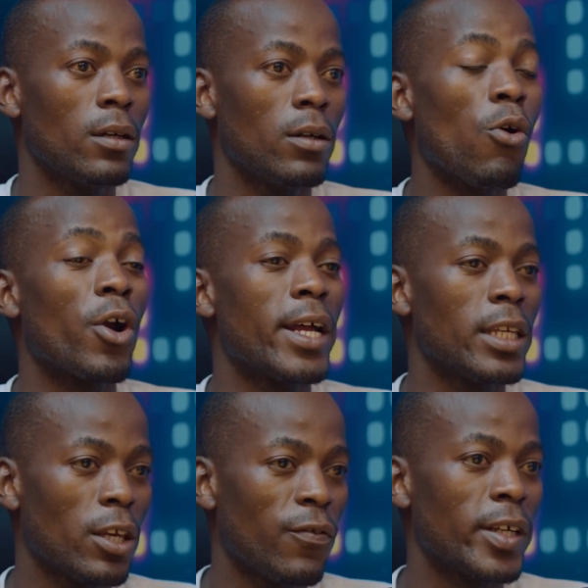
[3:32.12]

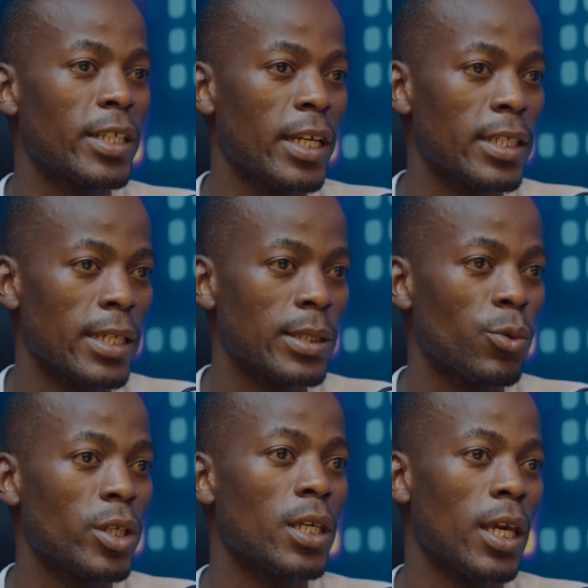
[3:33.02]
organic fertilizers,
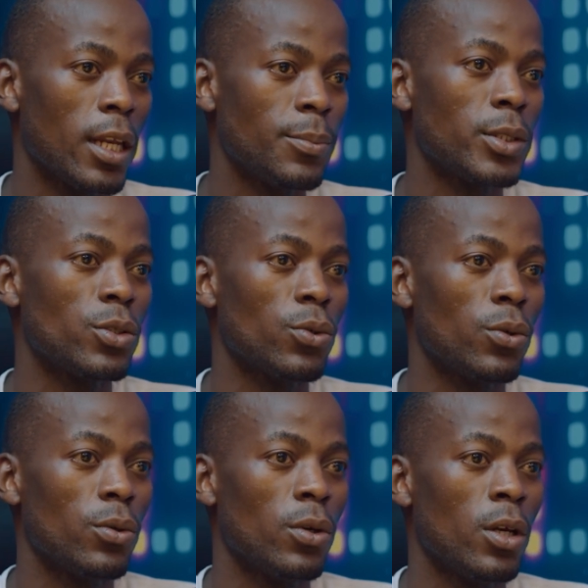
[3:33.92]
which helps
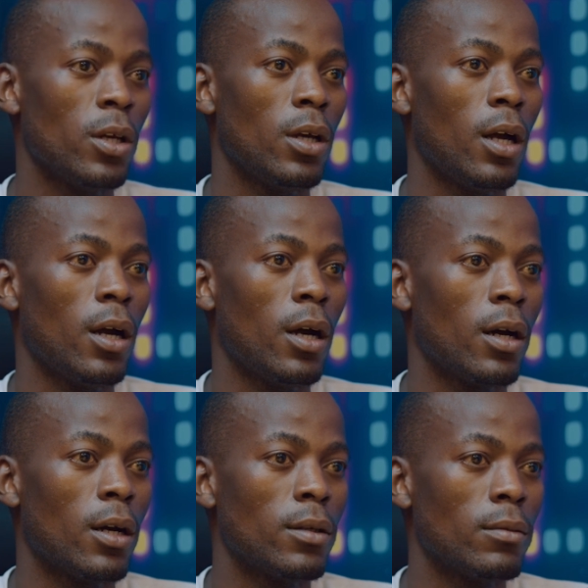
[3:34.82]
to
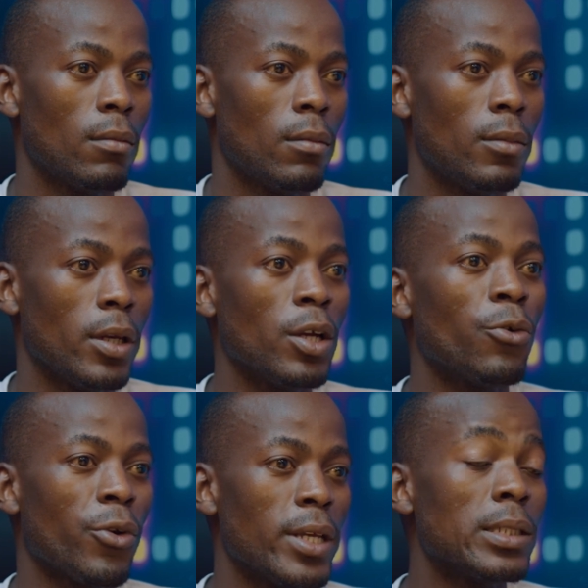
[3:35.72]

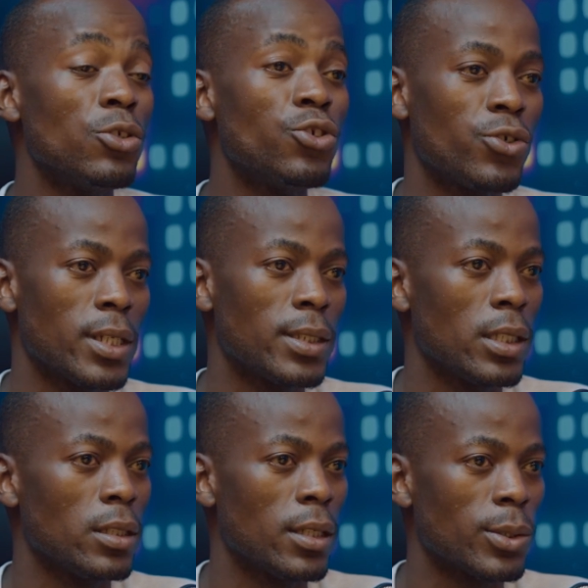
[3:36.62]
increase nutrients
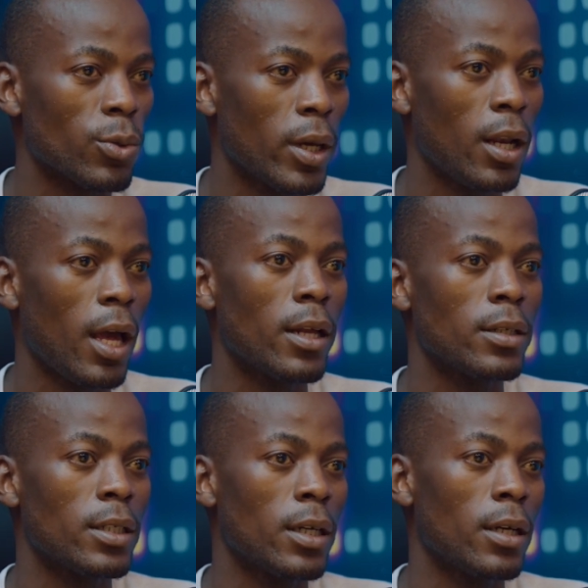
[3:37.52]
in the soil and